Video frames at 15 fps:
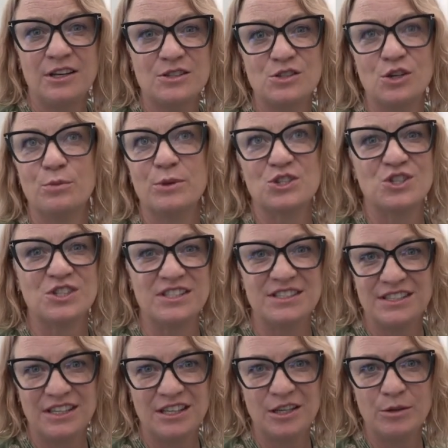so much to
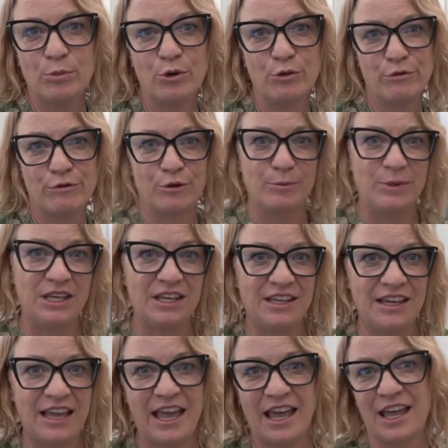see both for
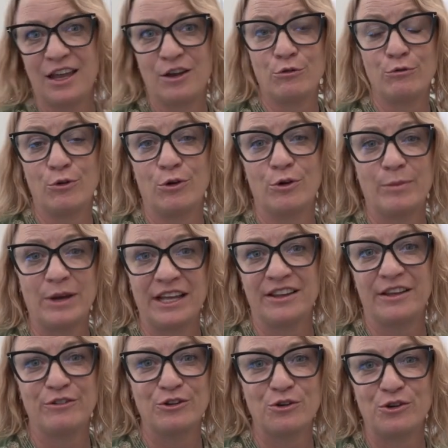me and for my
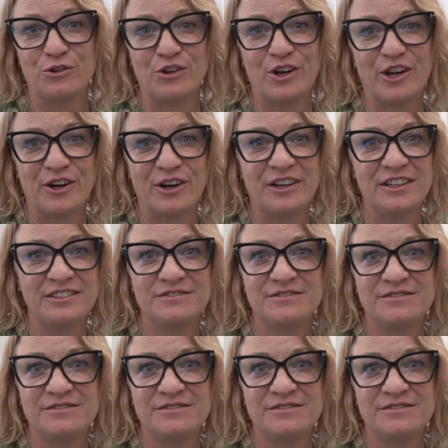11-year-old daughter.